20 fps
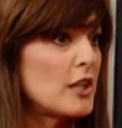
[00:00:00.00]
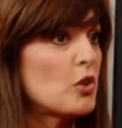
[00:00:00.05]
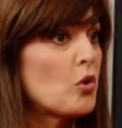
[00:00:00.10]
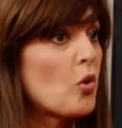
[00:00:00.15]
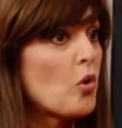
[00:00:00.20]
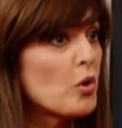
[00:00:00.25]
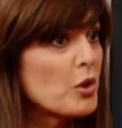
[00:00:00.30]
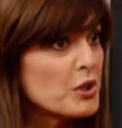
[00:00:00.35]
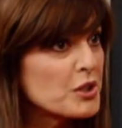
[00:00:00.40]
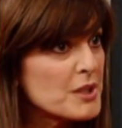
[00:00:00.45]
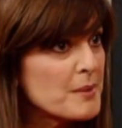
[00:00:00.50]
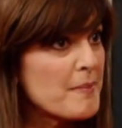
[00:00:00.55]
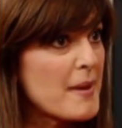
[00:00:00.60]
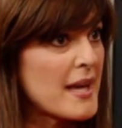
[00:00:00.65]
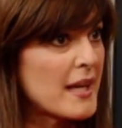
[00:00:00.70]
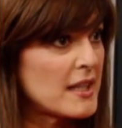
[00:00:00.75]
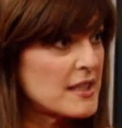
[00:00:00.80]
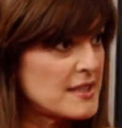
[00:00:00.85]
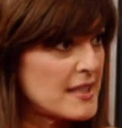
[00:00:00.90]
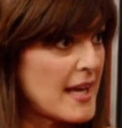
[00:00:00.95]
In order to
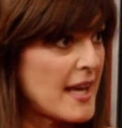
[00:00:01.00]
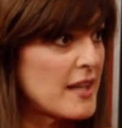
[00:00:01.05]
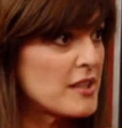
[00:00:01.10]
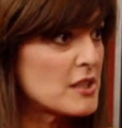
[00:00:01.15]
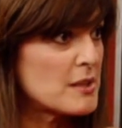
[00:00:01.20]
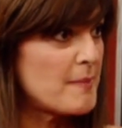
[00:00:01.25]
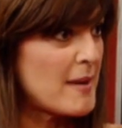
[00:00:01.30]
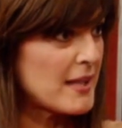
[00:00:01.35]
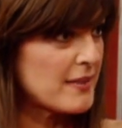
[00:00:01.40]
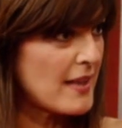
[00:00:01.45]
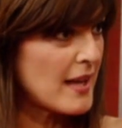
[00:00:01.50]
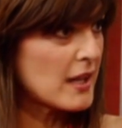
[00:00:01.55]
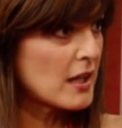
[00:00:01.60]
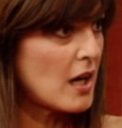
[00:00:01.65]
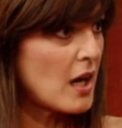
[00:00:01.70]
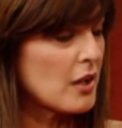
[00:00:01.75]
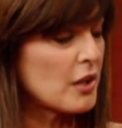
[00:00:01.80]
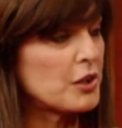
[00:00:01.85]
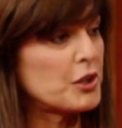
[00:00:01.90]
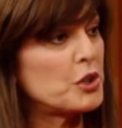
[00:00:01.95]
make a tan, to make that
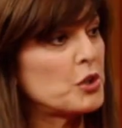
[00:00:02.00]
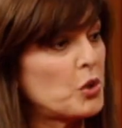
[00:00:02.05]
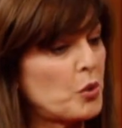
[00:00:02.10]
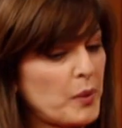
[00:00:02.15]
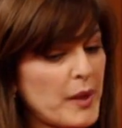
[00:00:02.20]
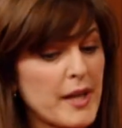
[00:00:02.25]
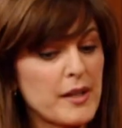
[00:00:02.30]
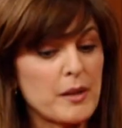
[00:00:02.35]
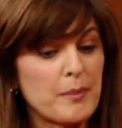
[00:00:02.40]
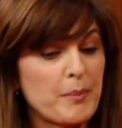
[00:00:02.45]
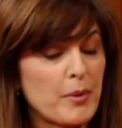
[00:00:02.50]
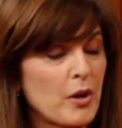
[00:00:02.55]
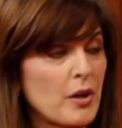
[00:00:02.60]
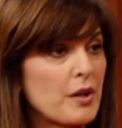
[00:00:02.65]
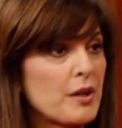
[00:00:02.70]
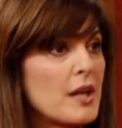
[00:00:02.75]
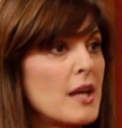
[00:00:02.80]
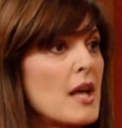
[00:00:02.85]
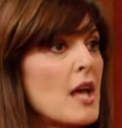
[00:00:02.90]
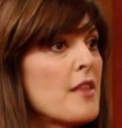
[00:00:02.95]
color, you create a
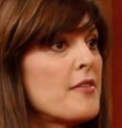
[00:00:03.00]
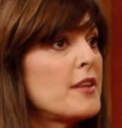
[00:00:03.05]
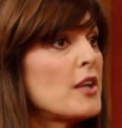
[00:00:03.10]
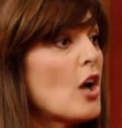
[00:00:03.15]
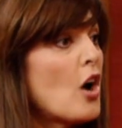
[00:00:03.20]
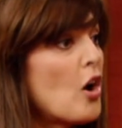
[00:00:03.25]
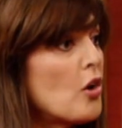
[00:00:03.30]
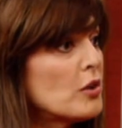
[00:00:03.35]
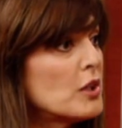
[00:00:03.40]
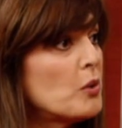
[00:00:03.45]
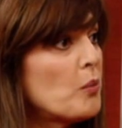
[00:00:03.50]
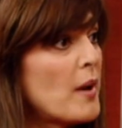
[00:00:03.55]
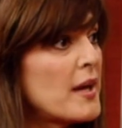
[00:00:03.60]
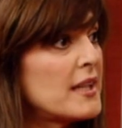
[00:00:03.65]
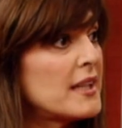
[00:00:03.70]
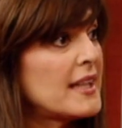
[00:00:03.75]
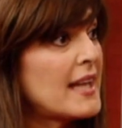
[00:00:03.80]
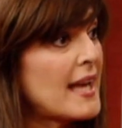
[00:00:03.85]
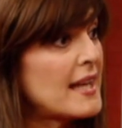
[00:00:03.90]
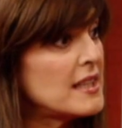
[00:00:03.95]
burn. The only way
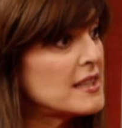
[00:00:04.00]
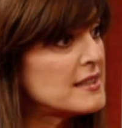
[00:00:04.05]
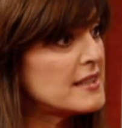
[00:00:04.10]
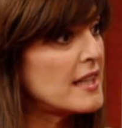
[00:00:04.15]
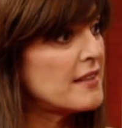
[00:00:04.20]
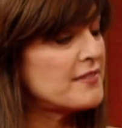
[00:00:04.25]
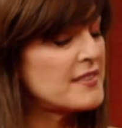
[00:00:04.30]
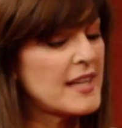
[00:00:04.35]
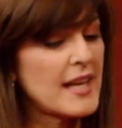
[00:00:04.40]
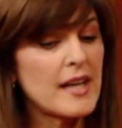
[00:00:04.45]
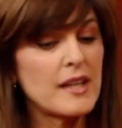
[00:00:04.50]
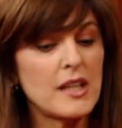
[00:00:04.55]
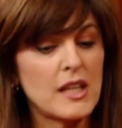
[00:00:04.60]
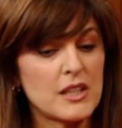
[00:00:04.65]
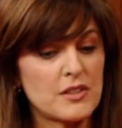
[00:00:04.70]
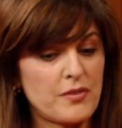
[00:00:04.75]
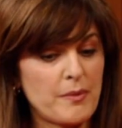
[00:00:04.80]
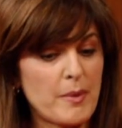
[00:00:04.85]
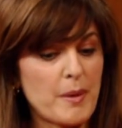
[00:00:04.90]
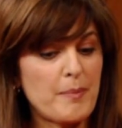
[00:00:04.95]
to get a safe tan
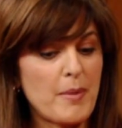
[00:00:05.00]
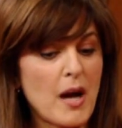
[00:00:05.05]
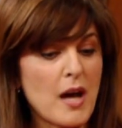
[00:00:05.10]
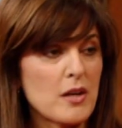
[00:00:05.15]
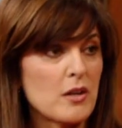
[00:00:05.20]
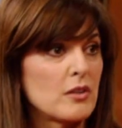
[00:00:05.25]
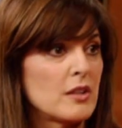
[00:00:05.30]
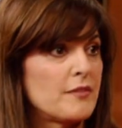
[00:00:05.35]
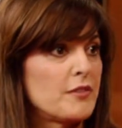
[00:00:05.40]
is from a bottle.